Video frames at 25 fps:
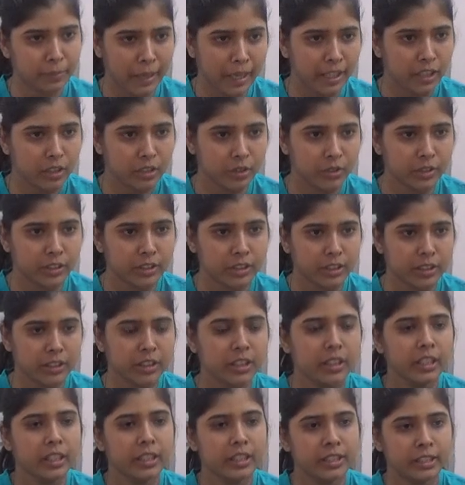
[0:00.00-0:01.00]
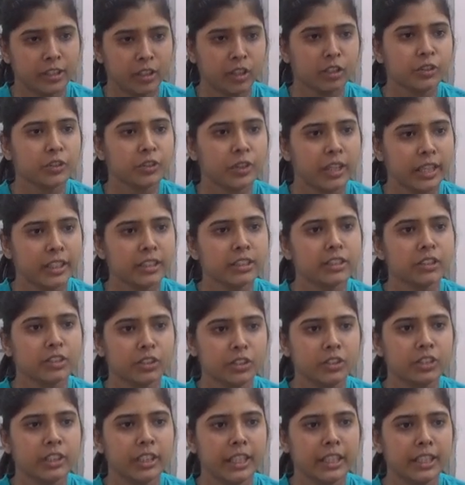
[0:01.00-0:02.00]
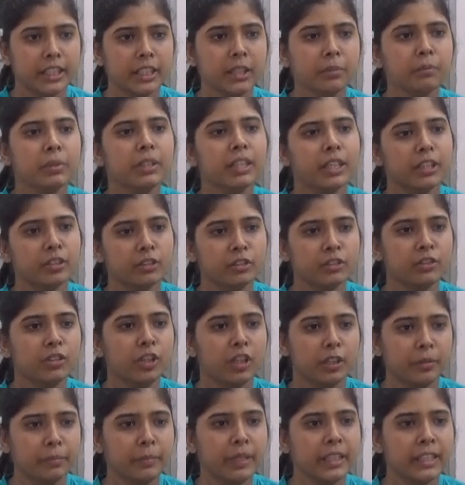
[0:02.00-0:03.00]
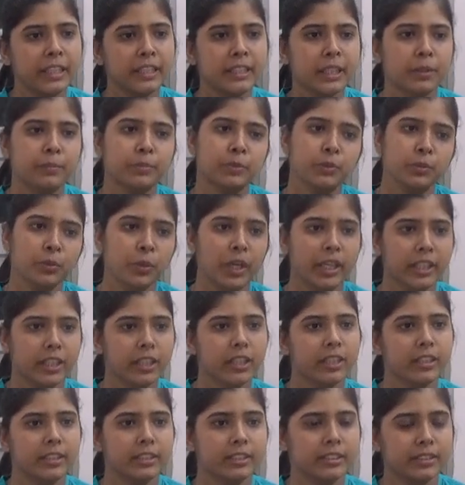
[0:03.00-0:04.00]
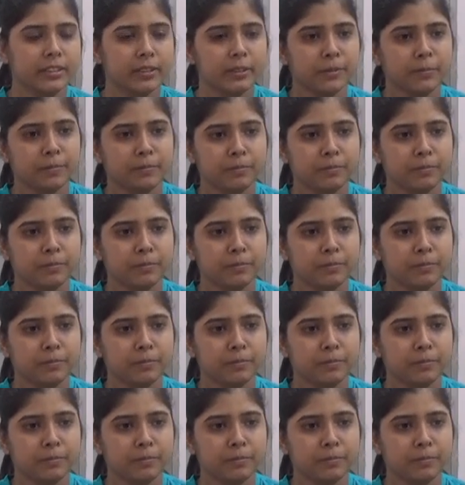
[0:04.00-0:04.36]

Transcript: Bangalore, sir. It also has a good rating, but I could not make it up to IRI, sir.